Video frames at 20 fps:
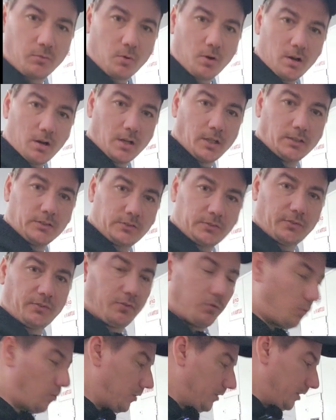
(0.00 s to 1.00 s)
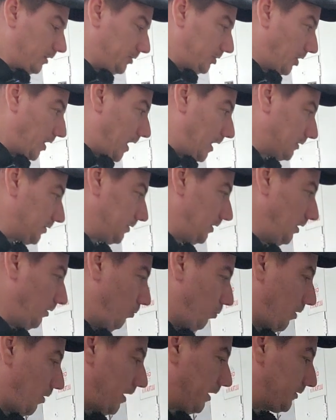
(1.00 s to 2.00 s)
of wise for the chassis,
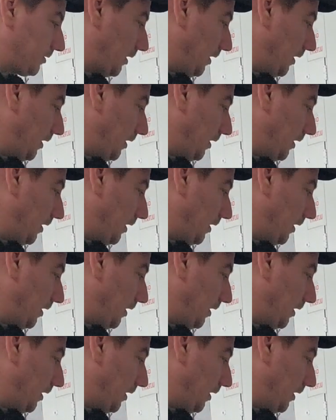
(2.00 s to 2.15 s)
what it's